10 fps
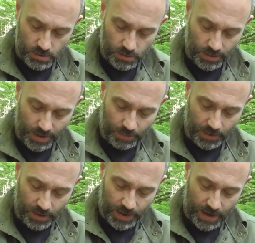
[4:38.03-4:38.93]
So
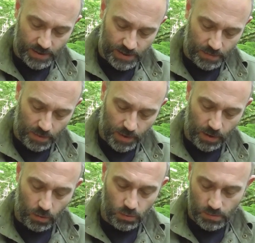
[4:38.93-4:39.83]
I'm going to get some of
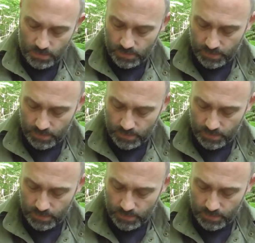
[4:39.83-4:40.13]
my own.